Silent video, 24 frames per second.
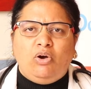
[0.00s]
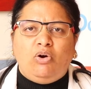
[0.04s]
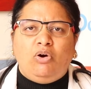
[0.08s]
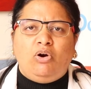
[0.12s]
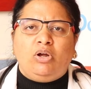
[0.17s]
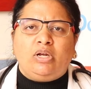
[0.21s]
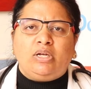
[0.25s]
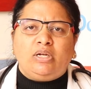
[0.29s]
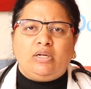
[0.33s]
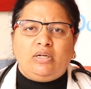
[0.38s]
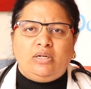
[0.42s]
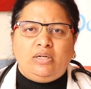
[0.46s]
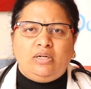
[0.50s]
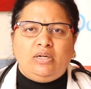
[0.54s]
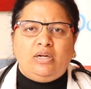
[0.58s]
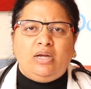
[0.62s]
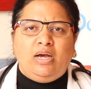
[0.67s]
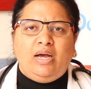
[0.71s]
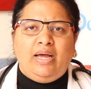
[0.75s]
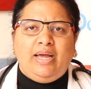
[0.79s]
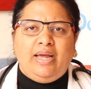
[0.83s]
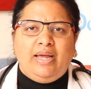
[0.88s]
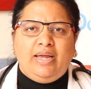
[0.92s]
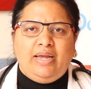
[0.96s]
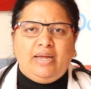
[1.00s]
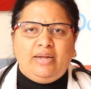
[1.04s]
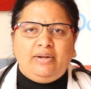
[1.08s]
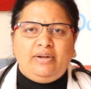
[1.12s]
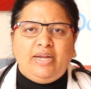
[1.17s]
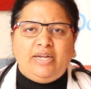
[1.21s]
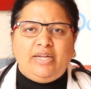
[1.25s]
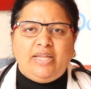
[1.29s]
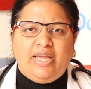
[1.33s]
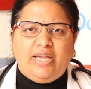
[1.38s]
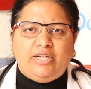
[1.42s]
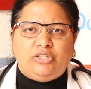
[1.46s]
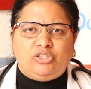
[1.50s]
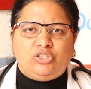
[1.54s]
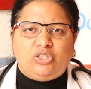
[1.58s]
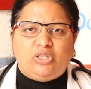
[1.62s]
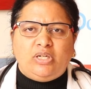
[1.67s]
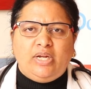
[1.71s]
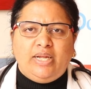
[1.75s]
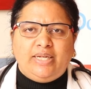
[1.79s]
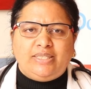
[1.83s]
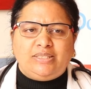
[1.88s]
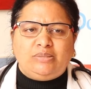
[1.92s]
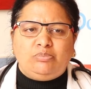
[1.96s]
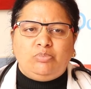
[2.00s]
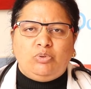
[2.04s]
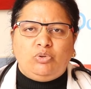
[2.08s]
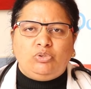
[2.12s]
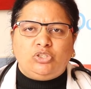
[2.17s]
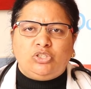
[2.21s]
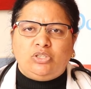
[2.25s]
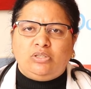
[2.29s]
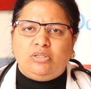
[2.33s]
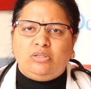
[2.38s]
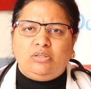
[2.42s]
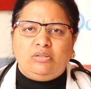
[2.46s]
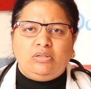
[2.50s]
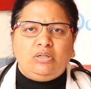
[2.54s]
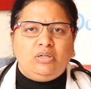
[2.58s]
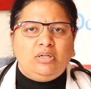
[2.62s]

or radiation exposure.